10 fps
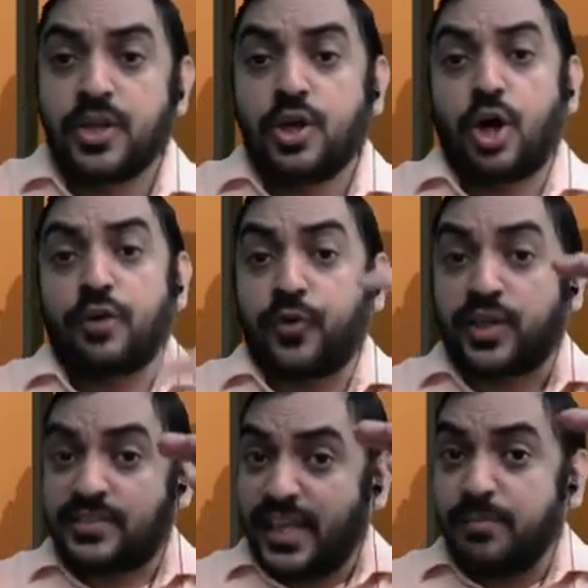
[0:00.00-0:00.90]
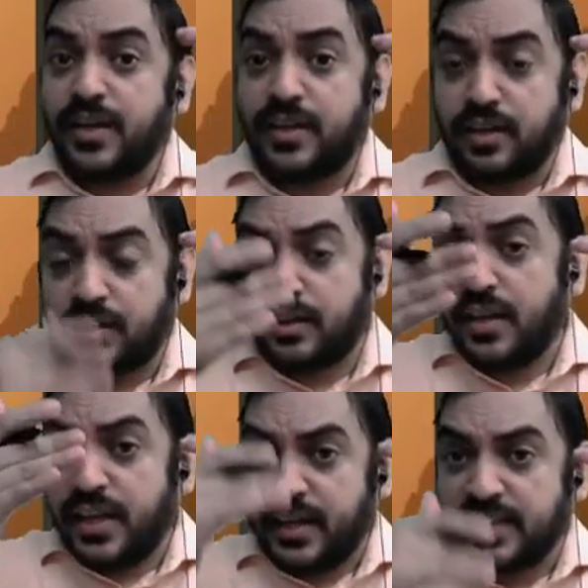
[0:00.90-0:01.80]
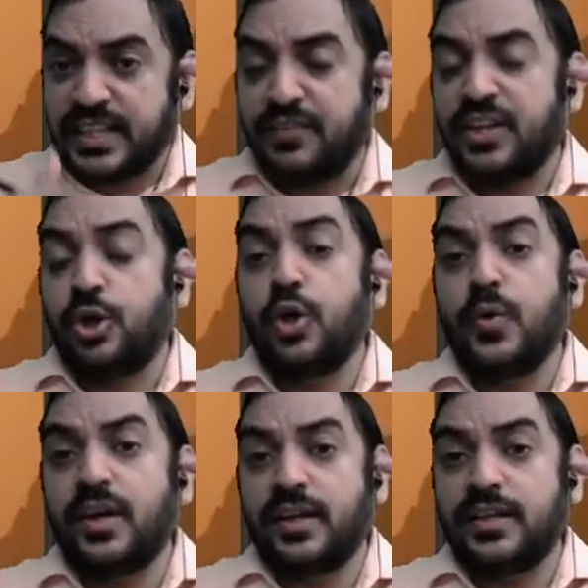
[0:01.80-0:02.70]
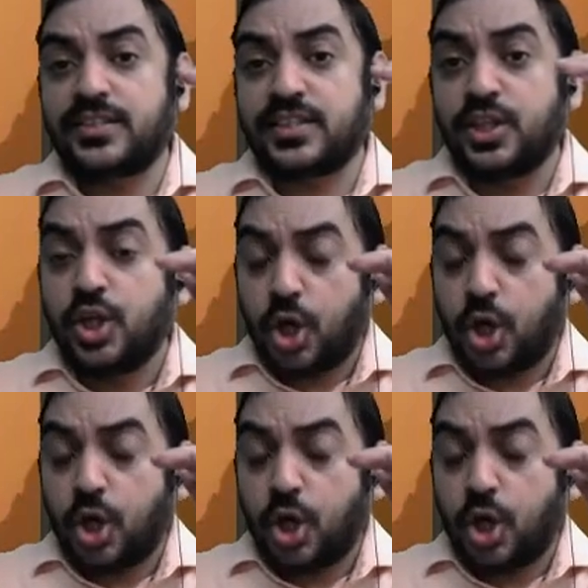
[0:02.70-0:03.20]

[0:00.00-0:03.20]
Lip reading: or for same return it is having lower risk,